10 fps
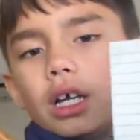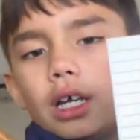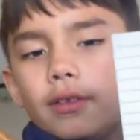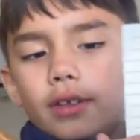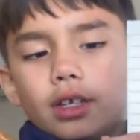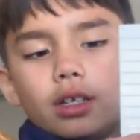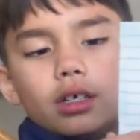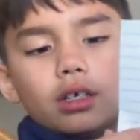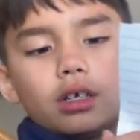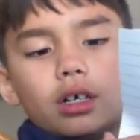And then
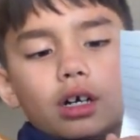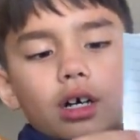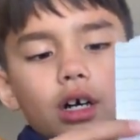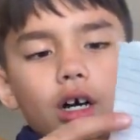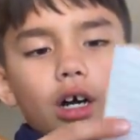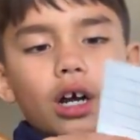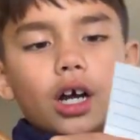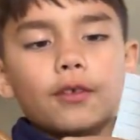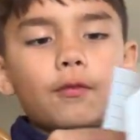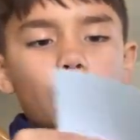
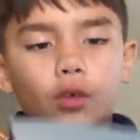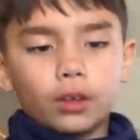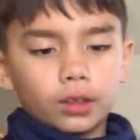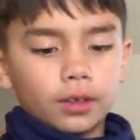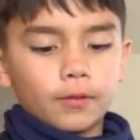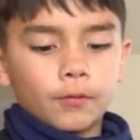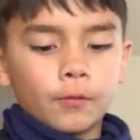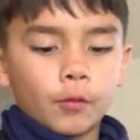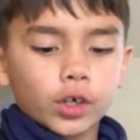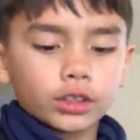unfold,
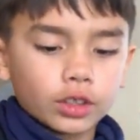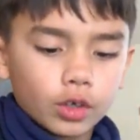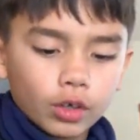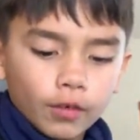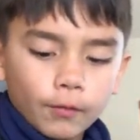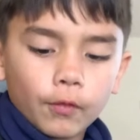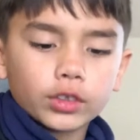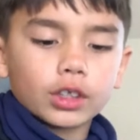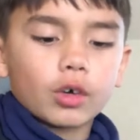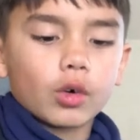fold
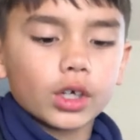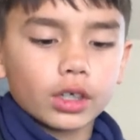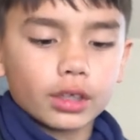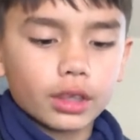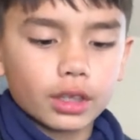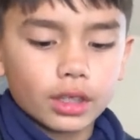the corners